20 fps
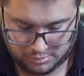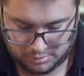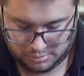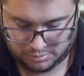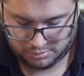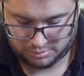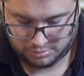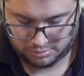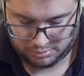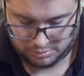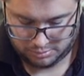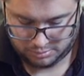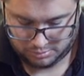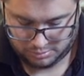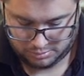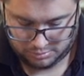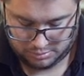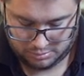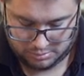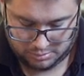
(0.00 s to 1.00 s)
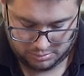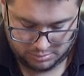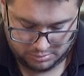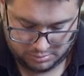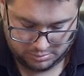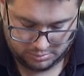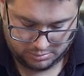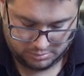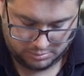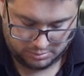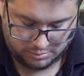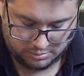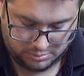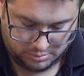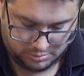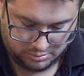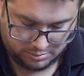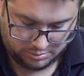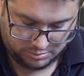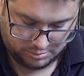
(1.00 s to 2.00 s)

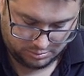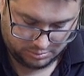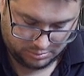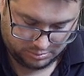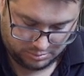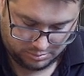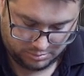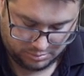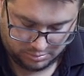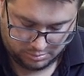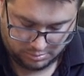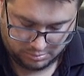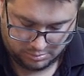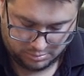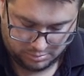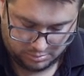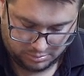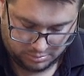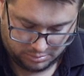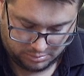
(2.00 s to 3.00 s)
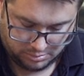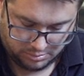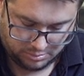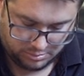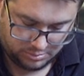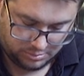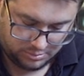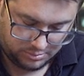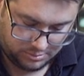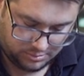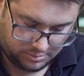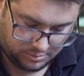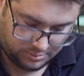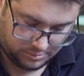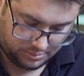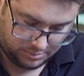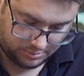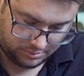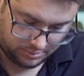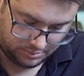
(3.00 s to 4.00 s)

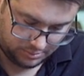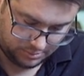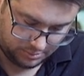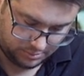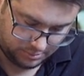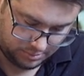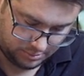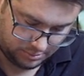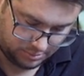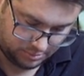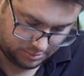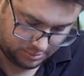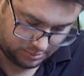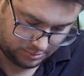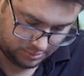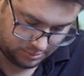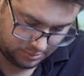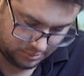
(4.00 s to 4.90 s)
(no one is talking)